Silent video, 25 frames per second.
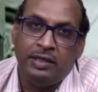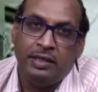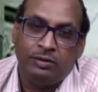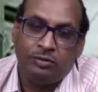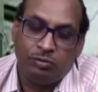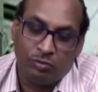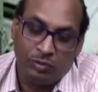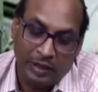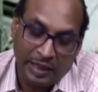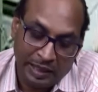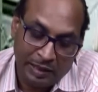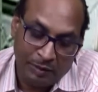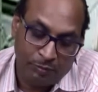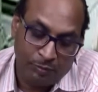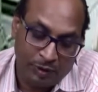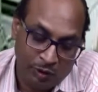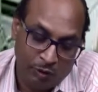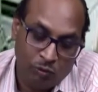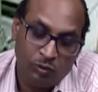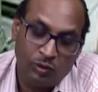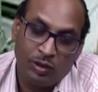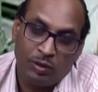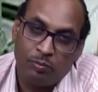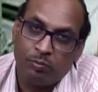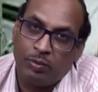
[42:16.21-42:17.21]
So that
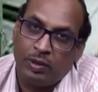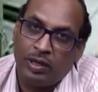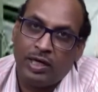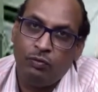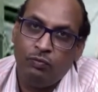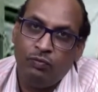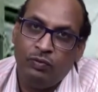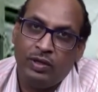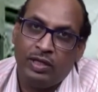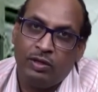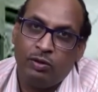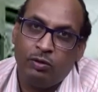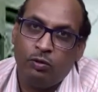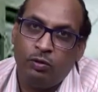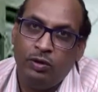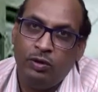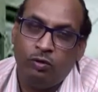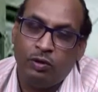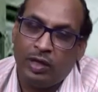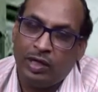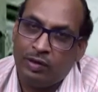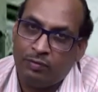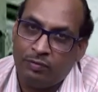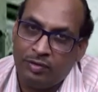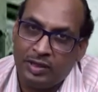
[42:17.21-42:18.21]
particular part we are going
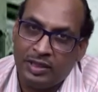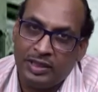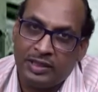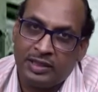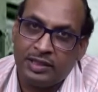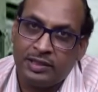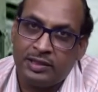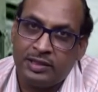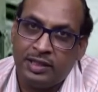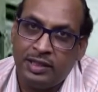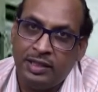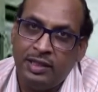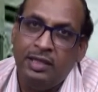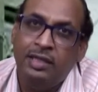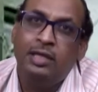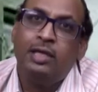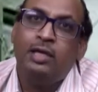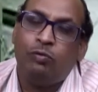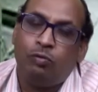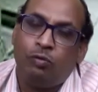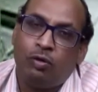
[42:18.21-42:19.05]
to have a discussion.